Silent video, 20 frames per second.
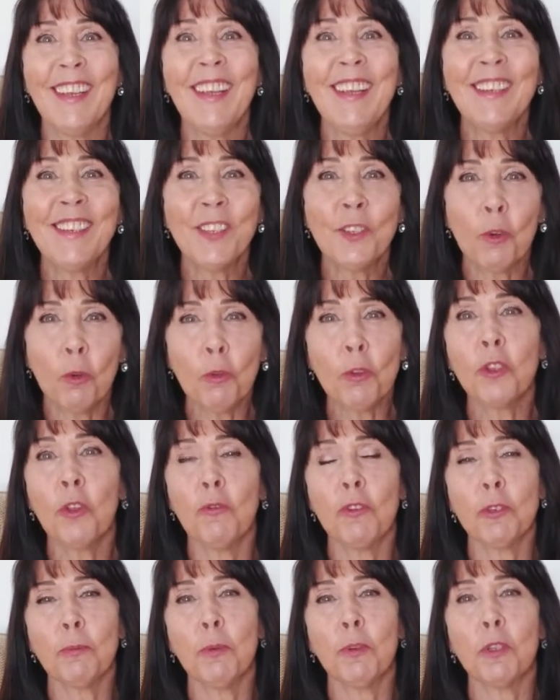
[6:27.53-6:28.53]
It is
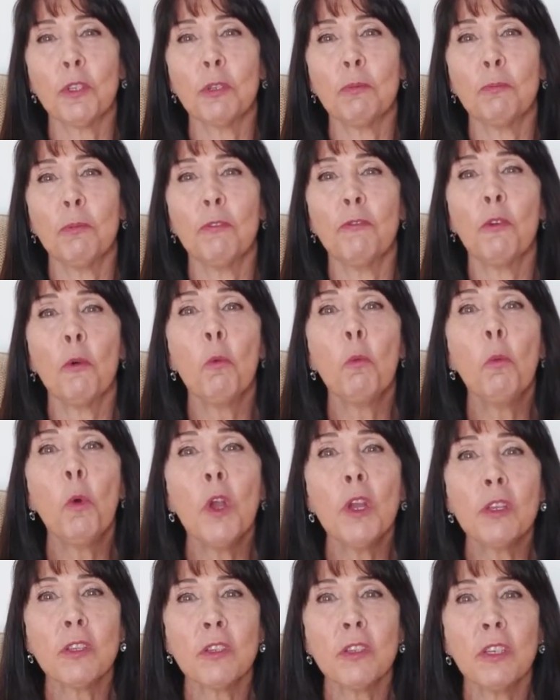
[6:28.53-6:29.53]
also responsible for
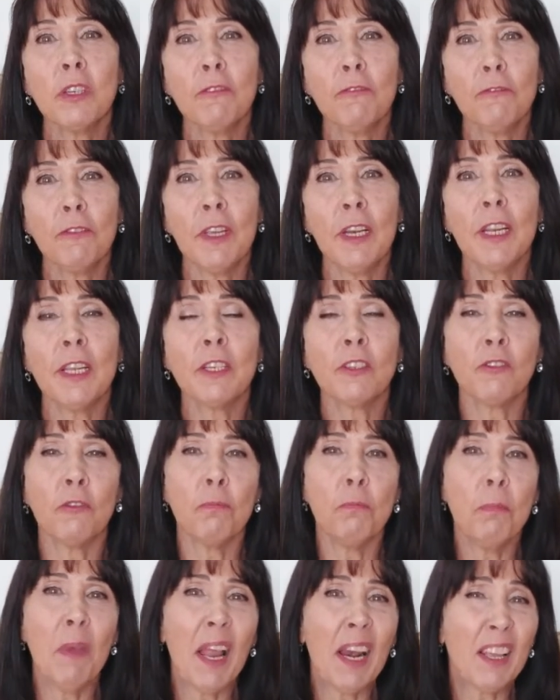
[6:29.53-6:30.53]
worsening feelings
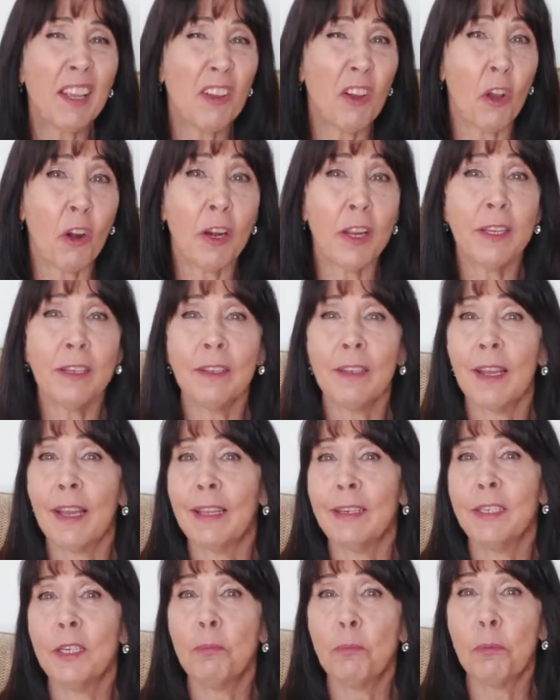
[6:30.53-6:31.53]
of melancholy
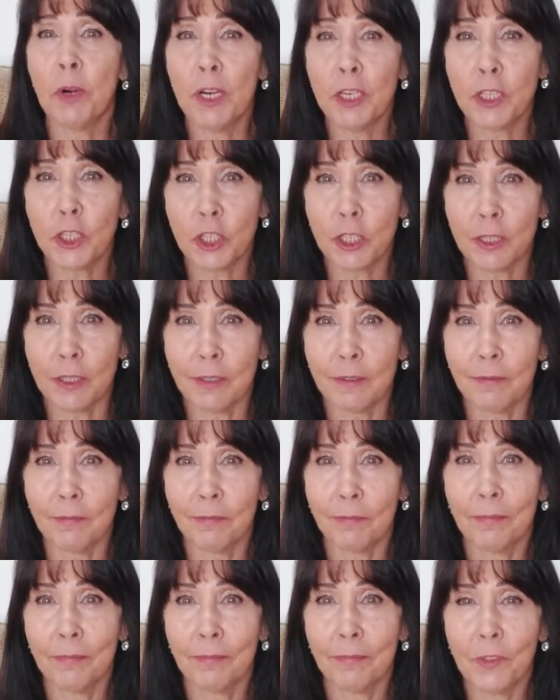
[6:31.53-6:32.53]
and depression.
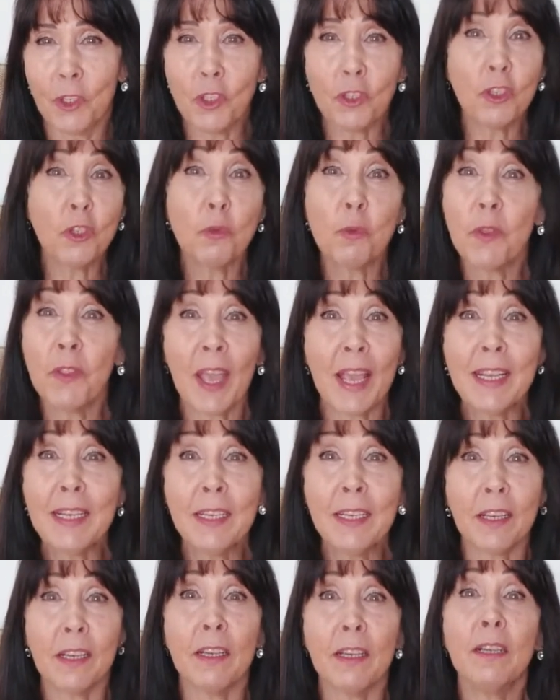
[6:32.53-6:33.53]
Just as with
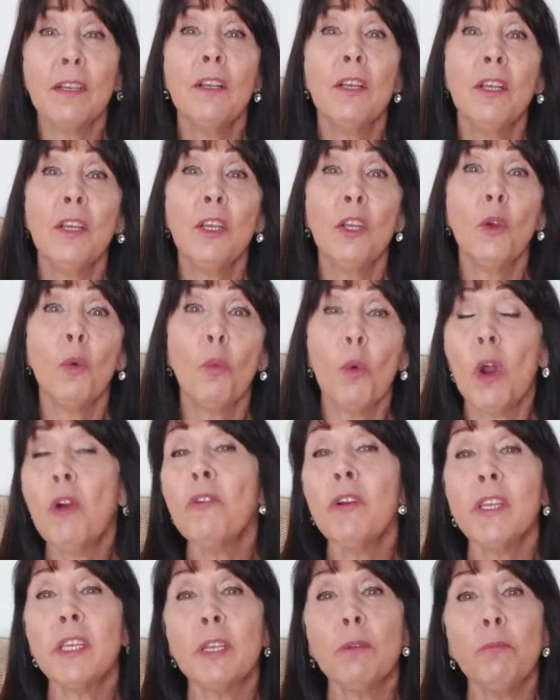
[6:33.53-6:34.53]
anger,
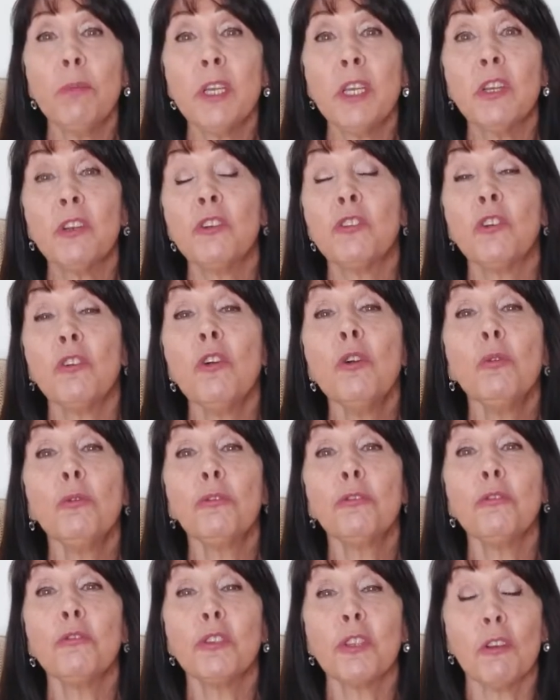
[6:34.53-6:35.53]
worry can be
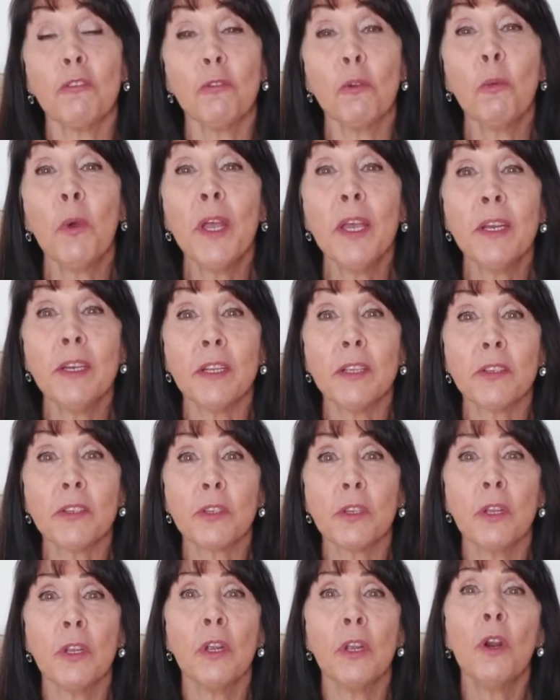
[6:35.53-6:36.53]
controlled through
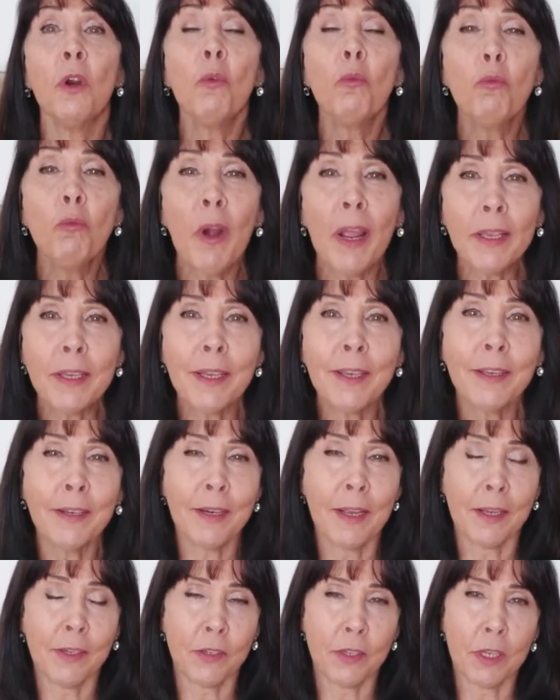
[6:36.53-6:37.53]
self-awareness,
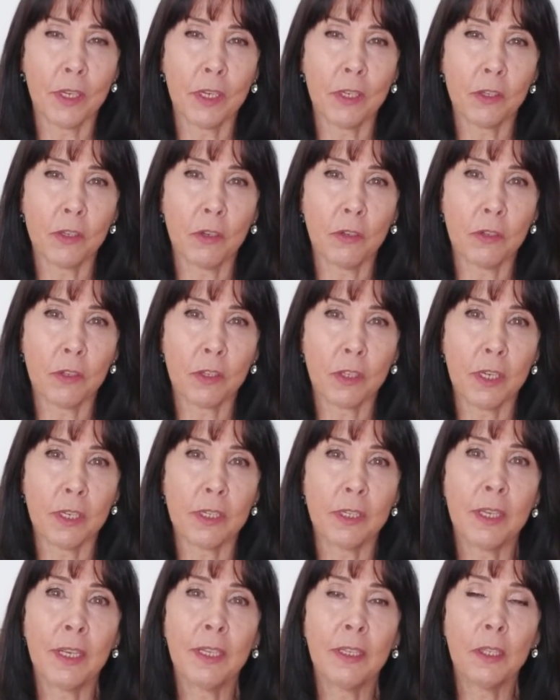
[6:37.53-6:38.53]
recognizing its
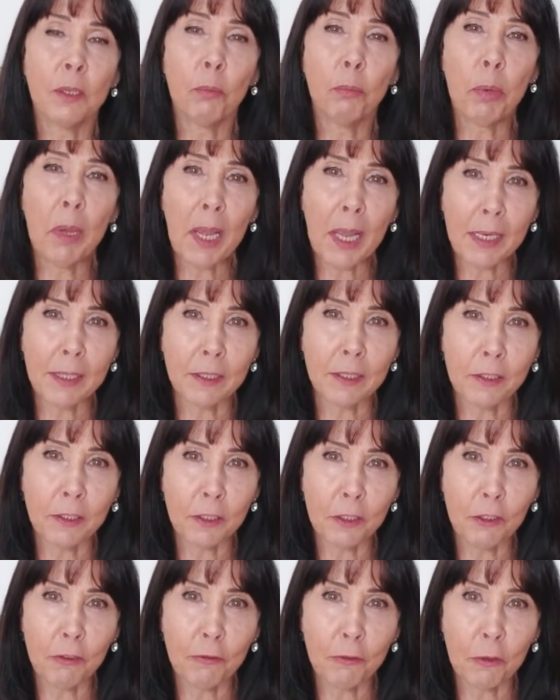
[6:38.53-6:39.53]
onset and the pattern
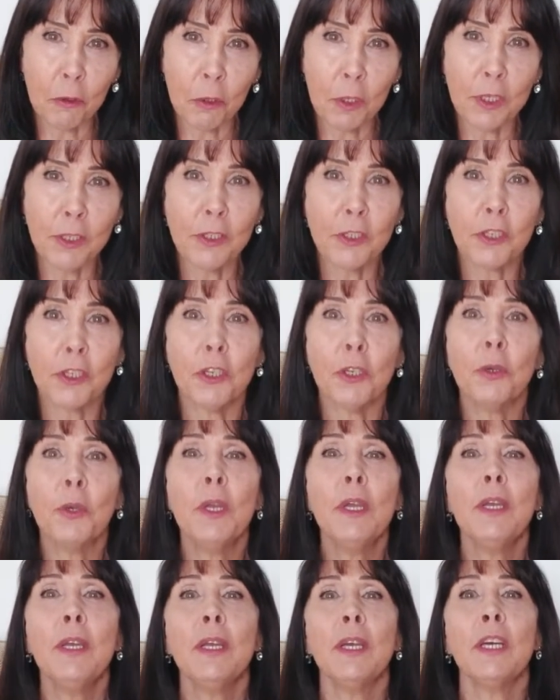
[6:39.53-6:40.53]
that you fall into,
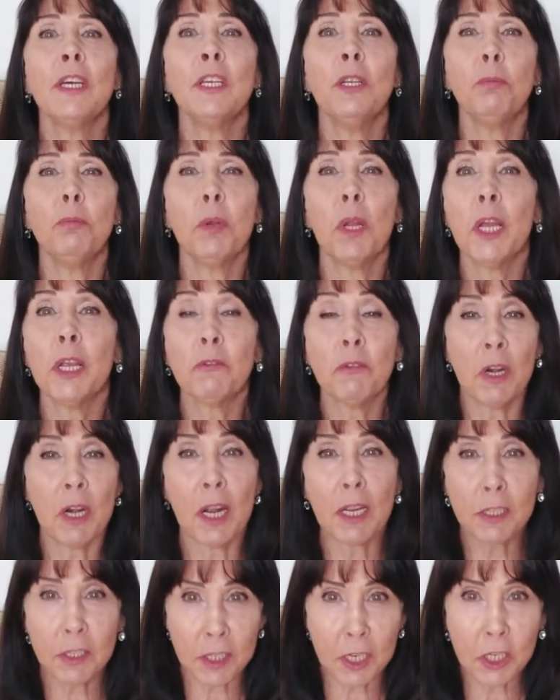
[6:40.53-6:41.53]
and applying
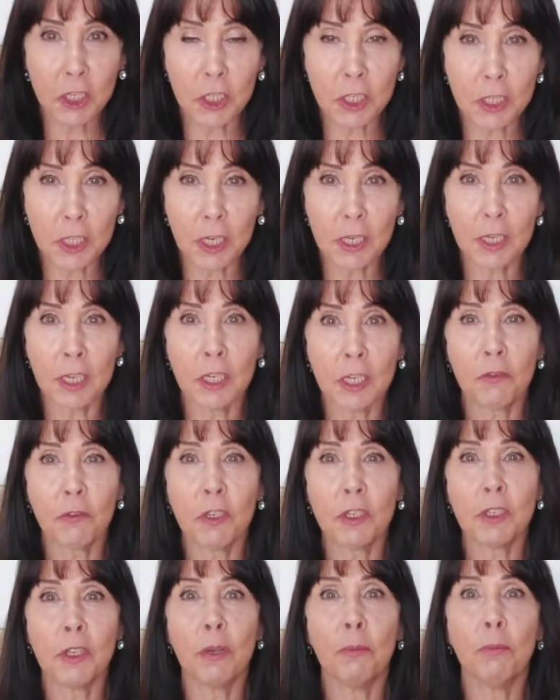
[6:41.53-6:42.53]
relaxation techniques,
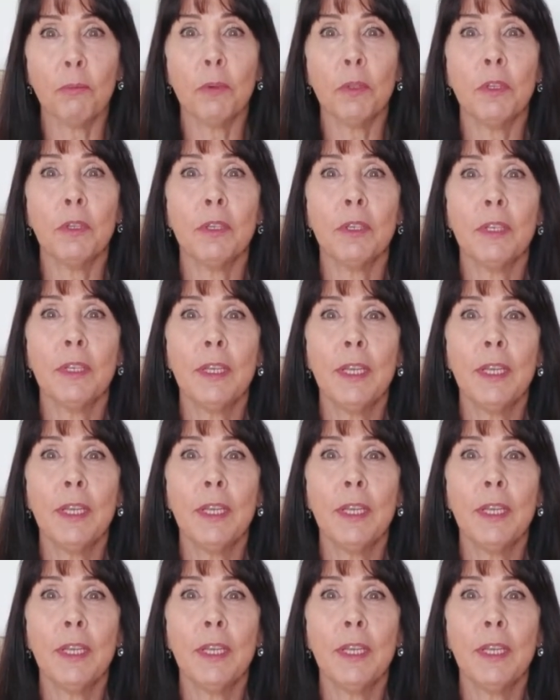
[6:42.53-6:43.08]
for example.